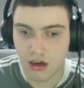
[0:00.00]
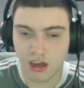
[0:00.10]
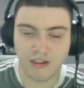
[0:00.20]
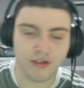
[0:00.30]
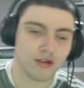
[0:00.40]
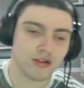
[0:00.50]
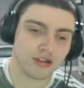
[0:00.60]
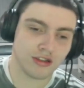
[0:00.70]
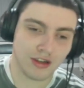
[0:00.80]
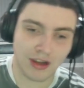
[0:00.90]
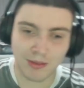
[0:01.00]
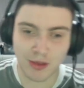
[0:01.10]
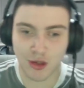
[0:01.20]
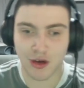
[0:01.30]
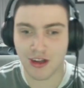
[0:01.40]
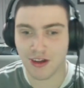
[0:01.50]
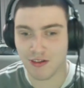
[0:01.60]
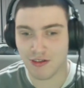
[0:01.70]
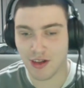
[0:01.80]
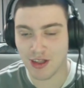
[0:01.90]
Right, folks.
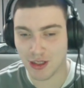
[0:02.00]
Sorry for